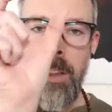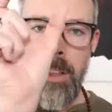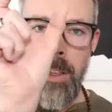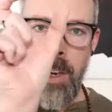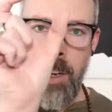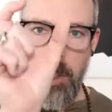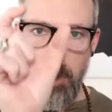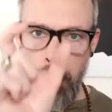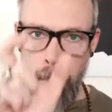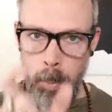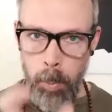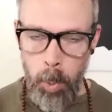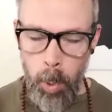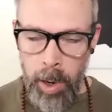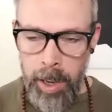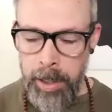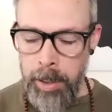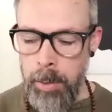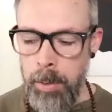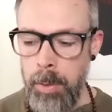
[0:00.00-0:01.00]
column
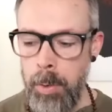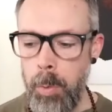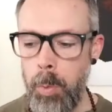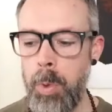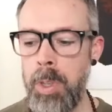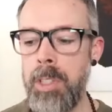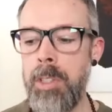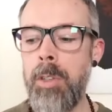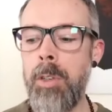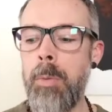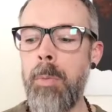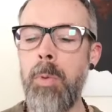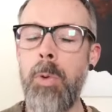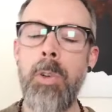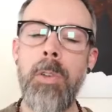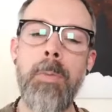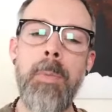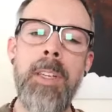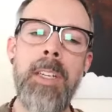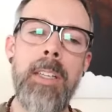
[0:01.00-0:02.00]
one, what's your
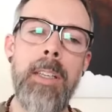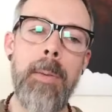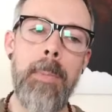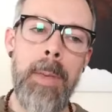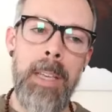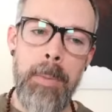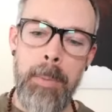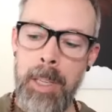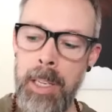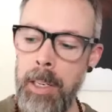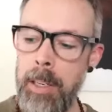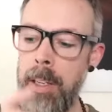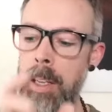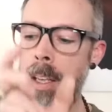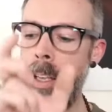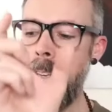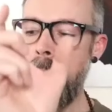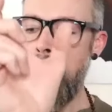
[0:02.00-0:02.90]
improvement commitment?